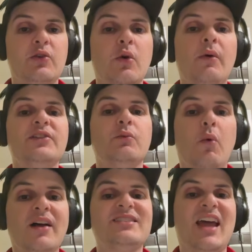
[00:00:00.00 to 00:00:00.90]
you're going to
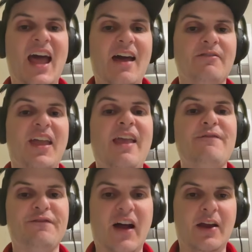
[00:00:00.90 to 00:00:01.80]
want to have a
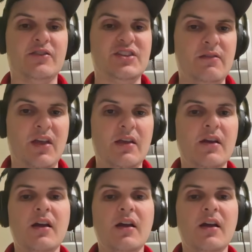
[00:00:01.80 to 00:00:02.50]
Fire T V.